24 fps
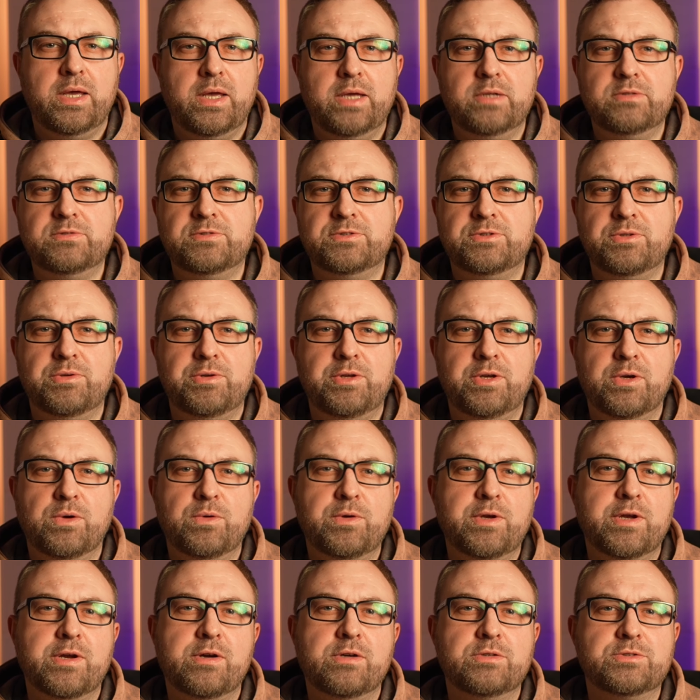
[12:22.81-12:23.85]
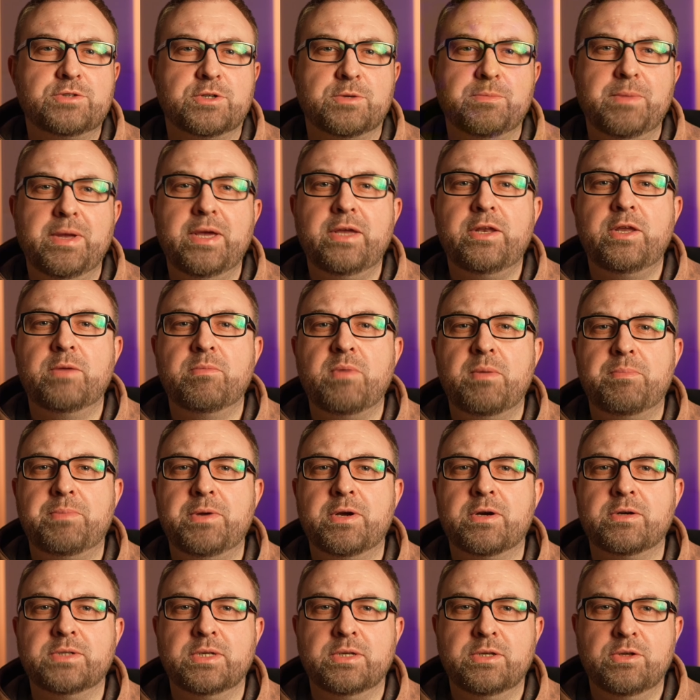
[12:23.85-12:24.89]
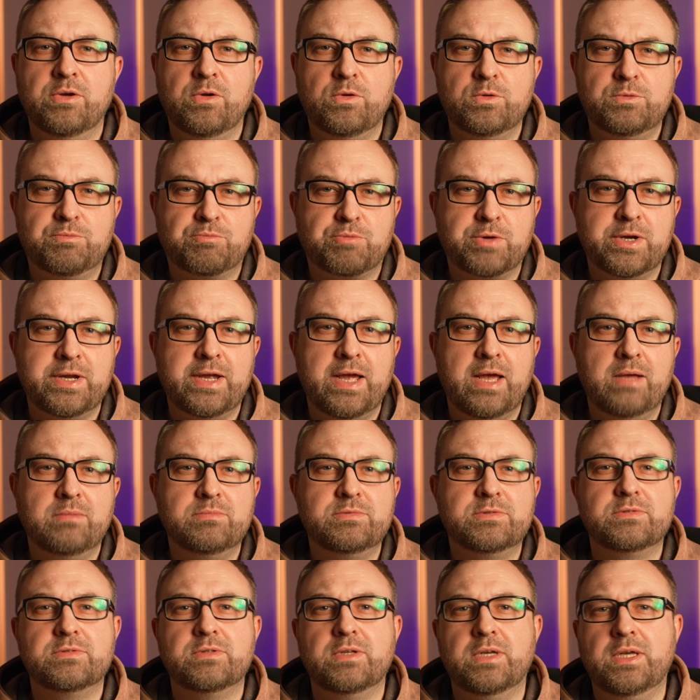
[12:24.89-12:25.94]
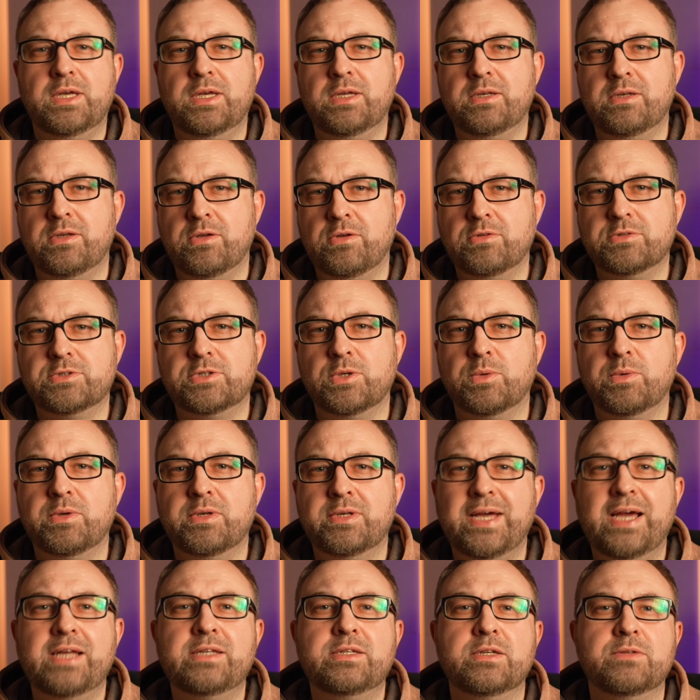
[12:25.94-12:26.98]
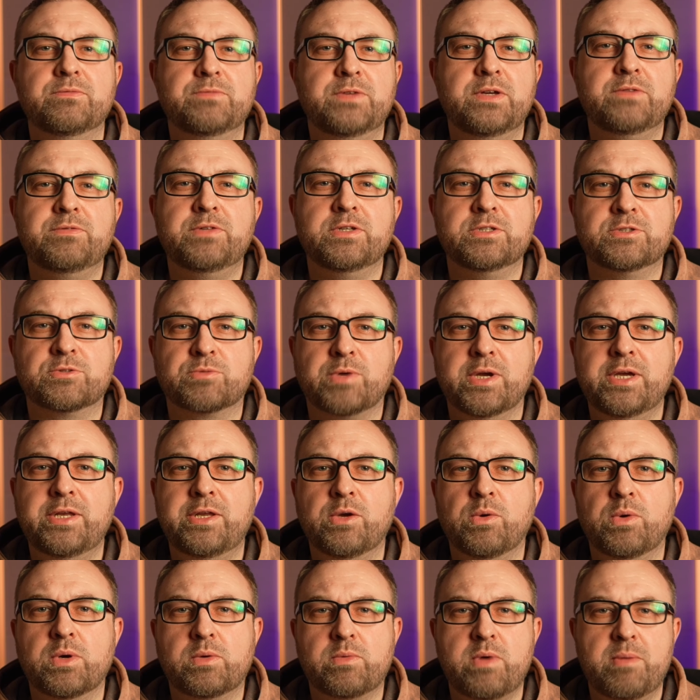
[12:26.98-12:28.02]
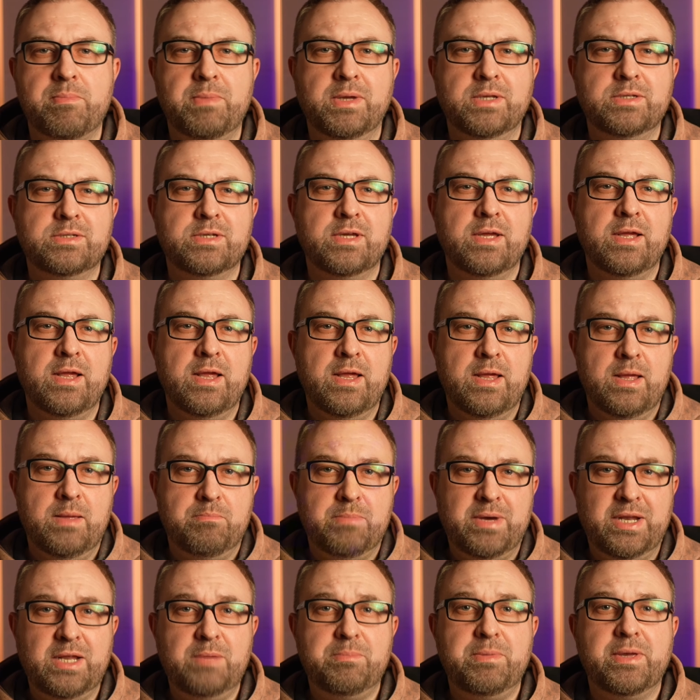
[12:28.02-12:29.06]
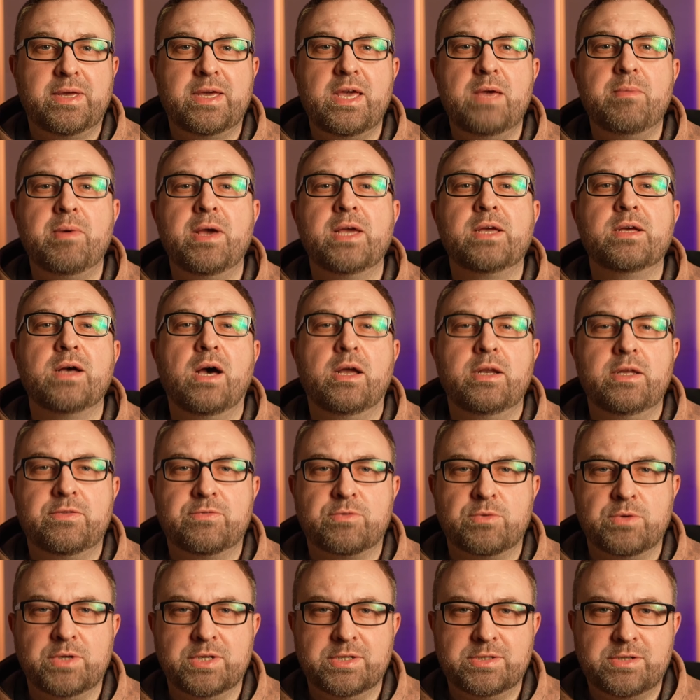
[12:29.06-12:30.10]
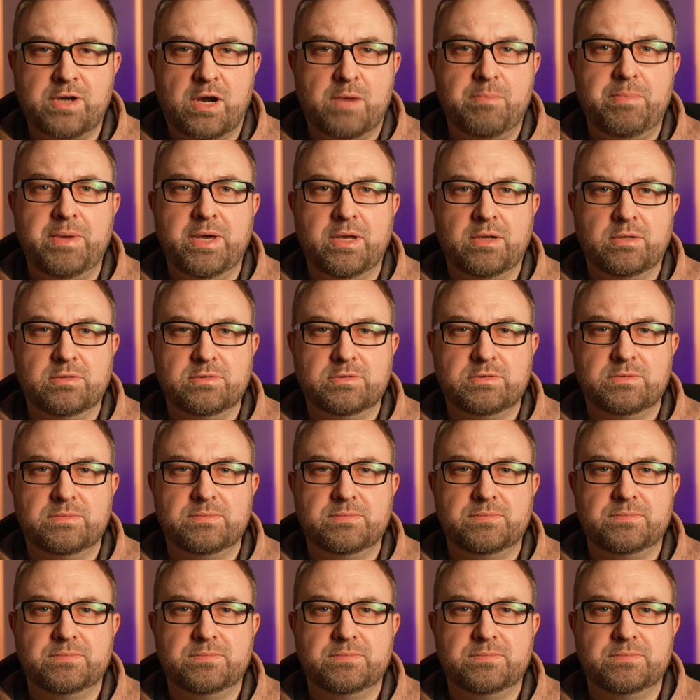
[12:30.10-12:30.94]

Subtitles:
In studio gear, germanium appeared in old preamps and also in 1950s radio equipment, but it became iconic through guitar pedals.